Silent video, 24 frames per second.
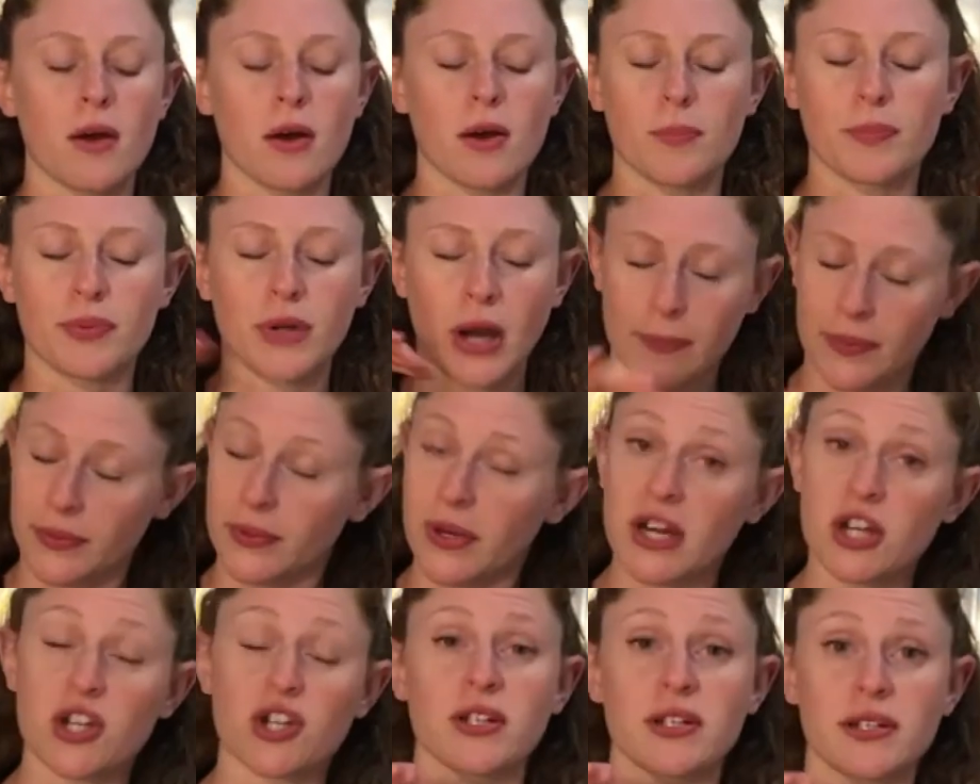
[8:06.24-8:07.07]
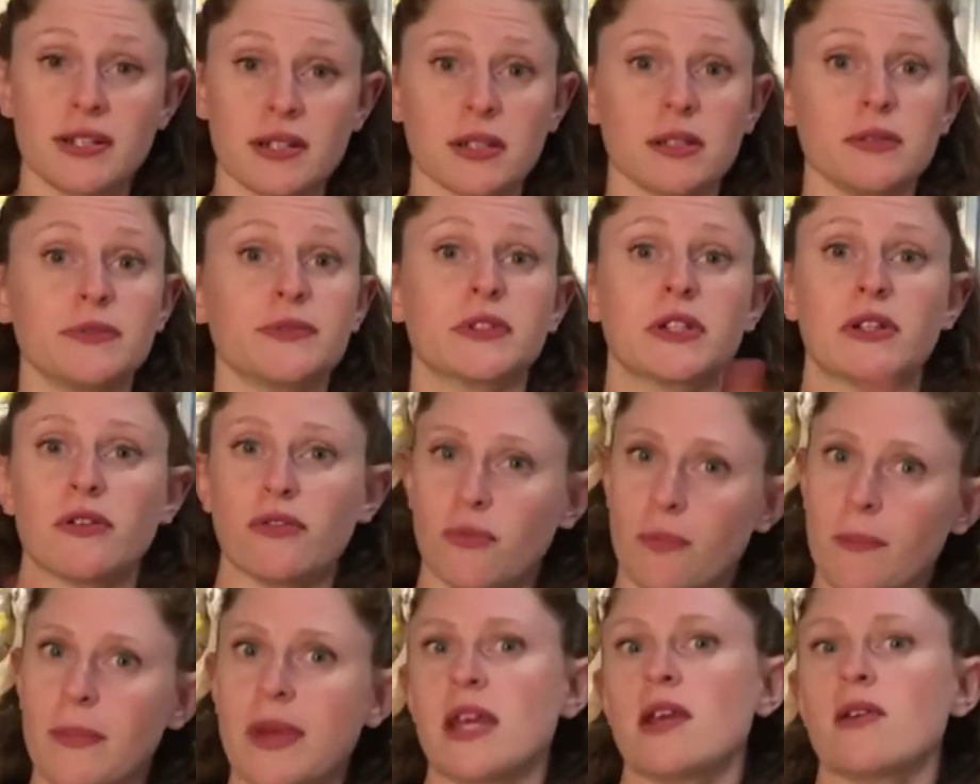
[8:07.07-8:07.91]
preparation and delivery
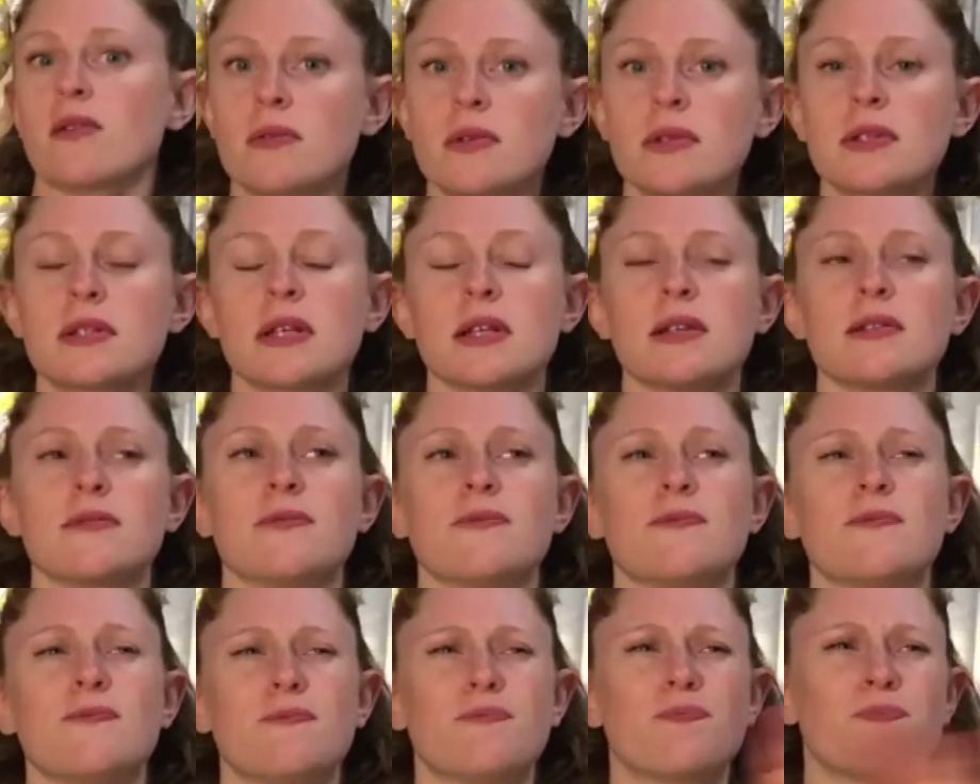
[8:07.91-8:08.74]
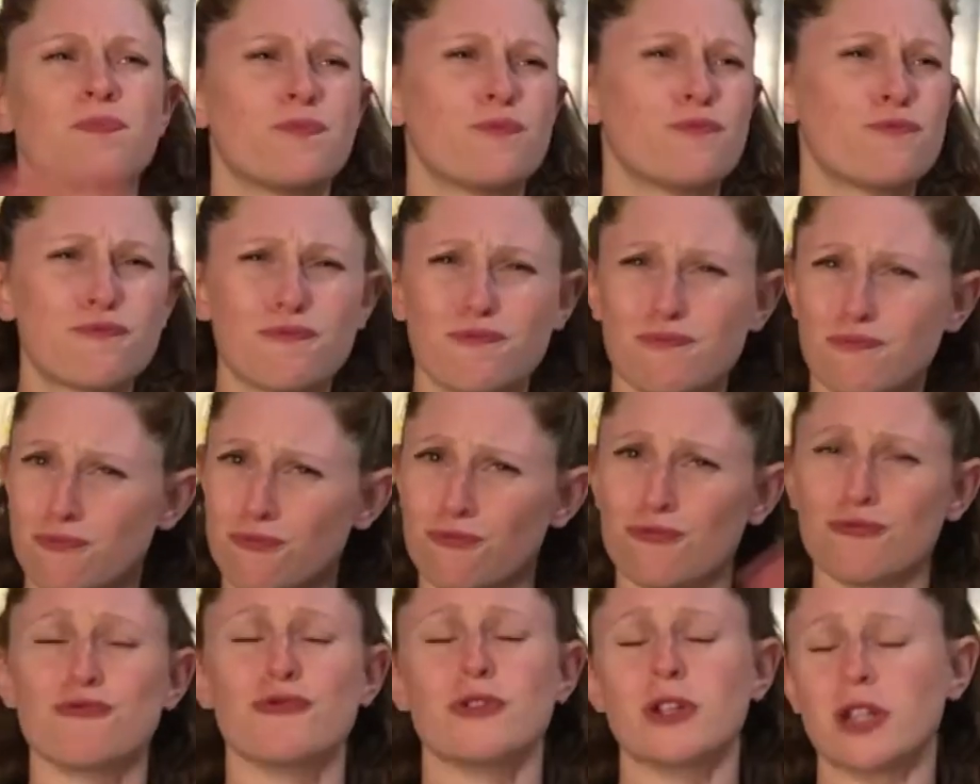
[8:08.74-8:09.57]
of meals is
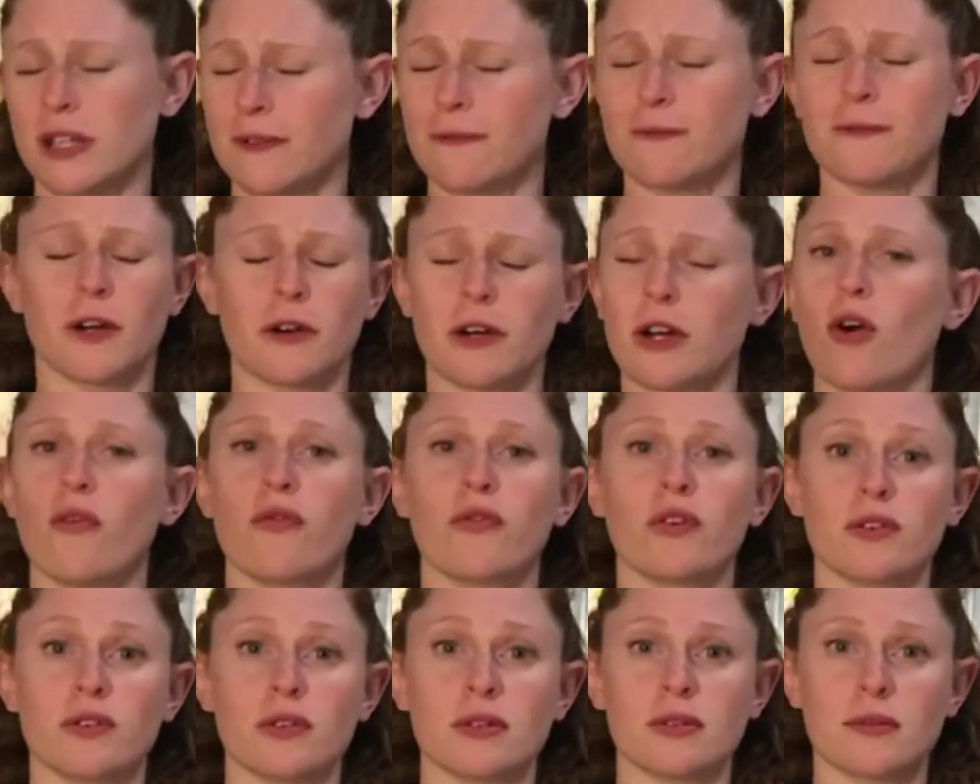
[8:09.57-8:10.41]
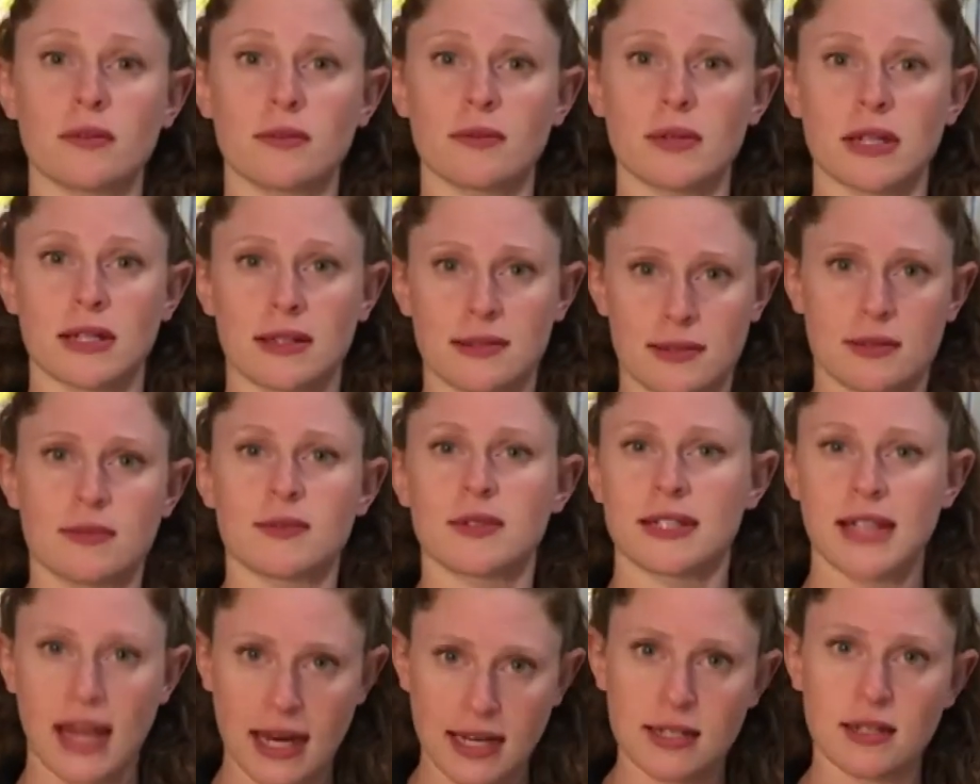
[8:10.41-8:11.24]
really very often it's
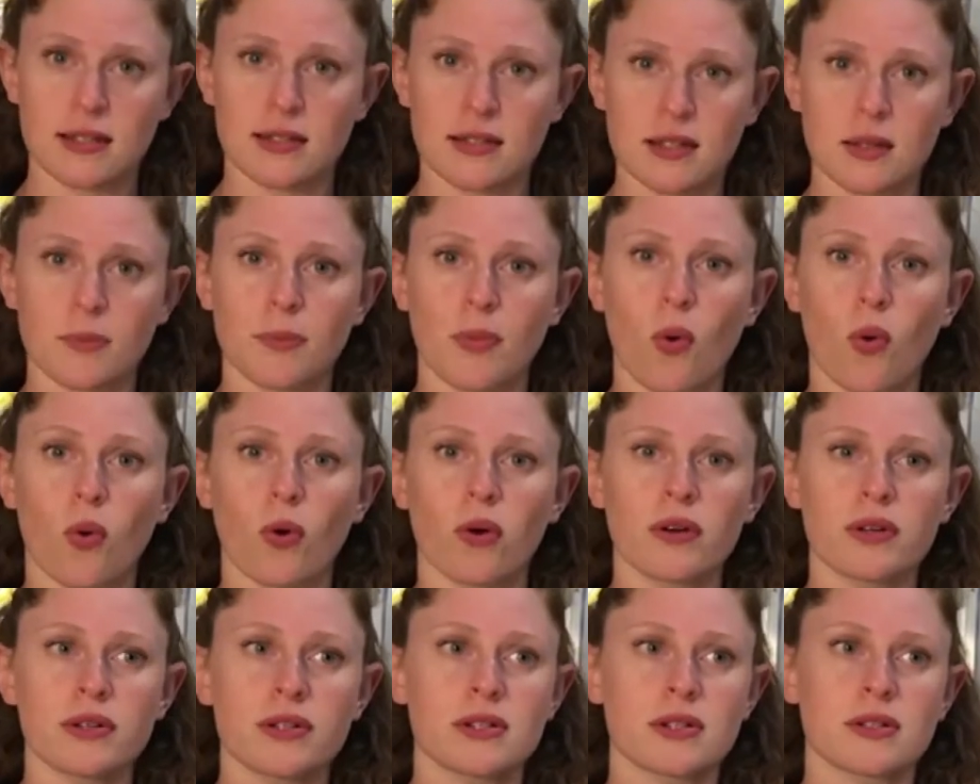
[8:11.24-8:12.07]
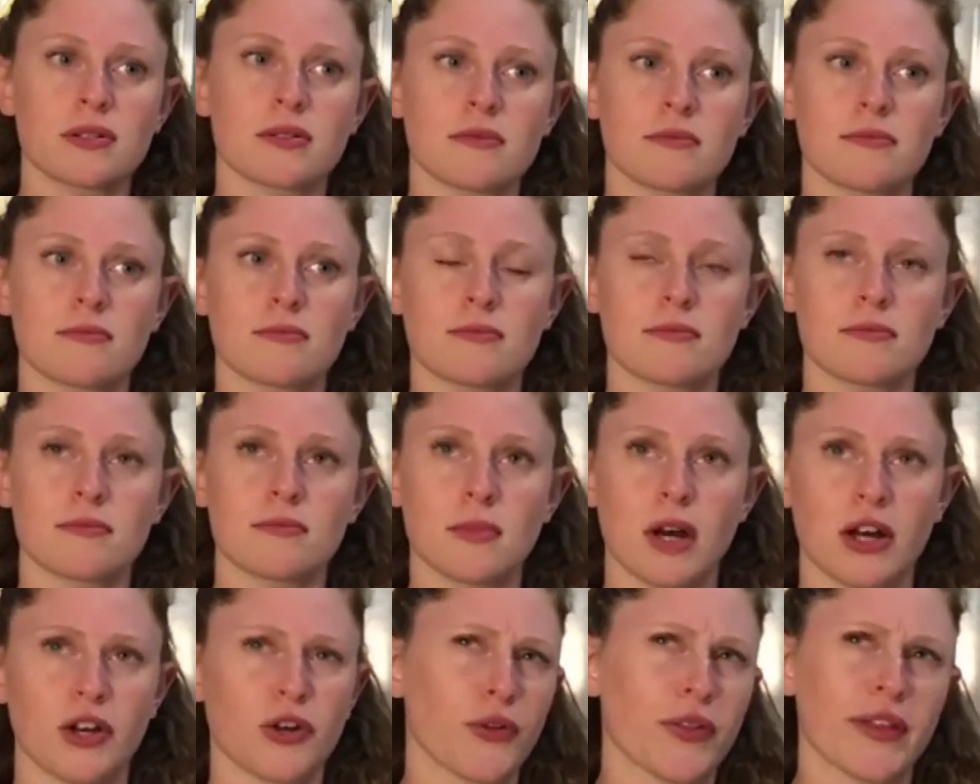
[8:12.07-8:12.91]
stated support.
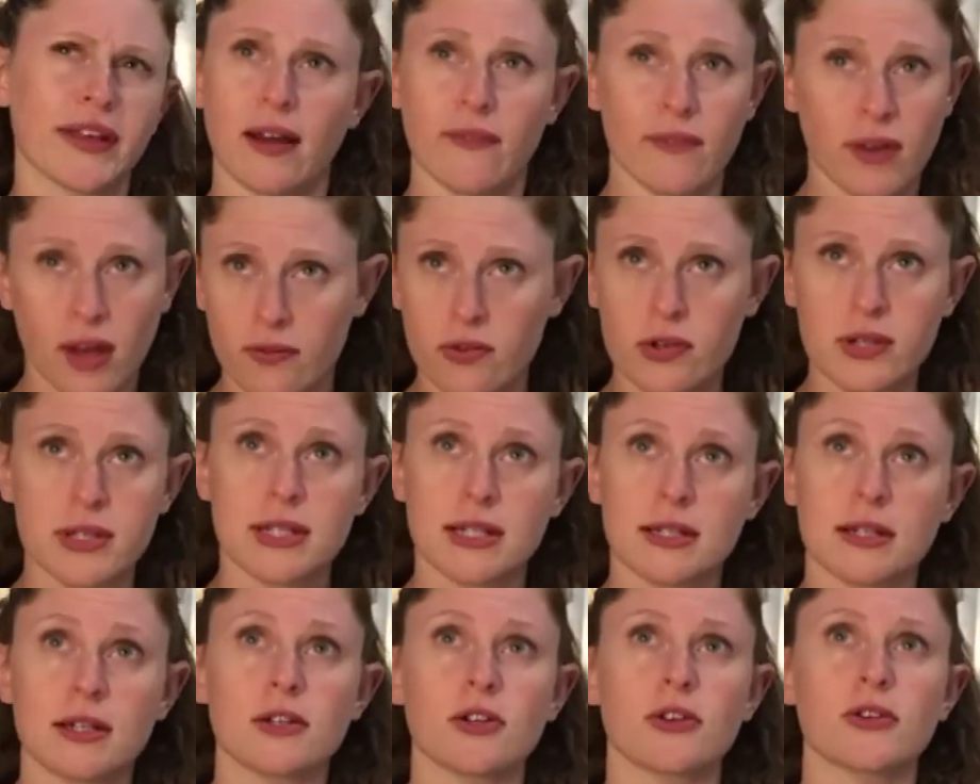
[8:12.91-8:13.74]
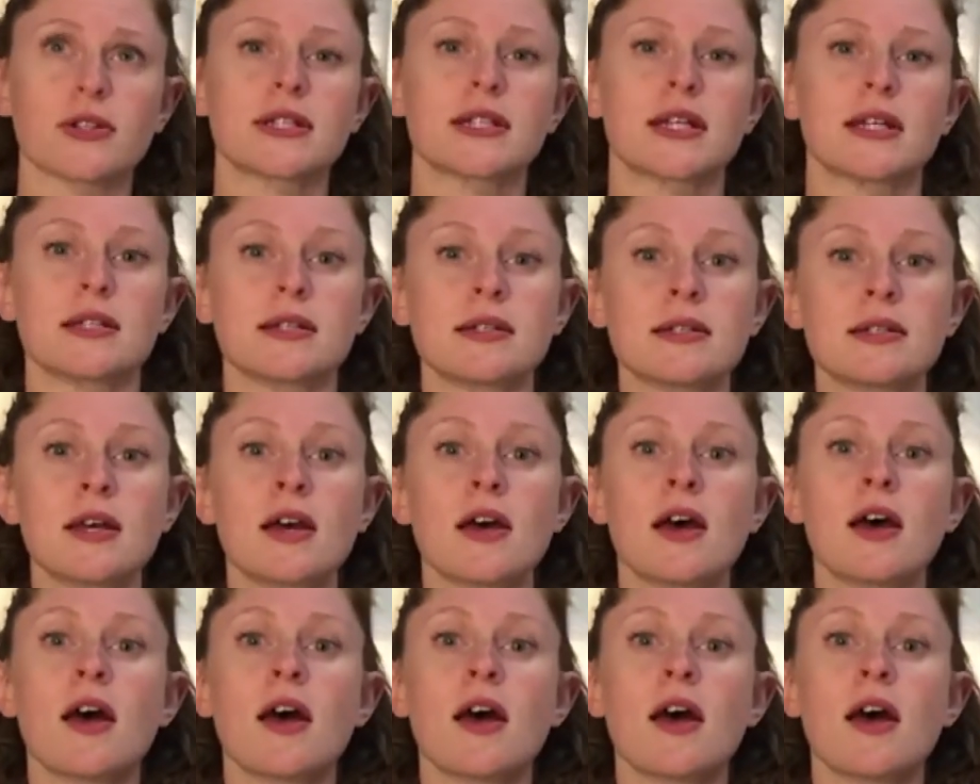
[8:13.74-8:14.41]
I don't think I've ever seen it not stated.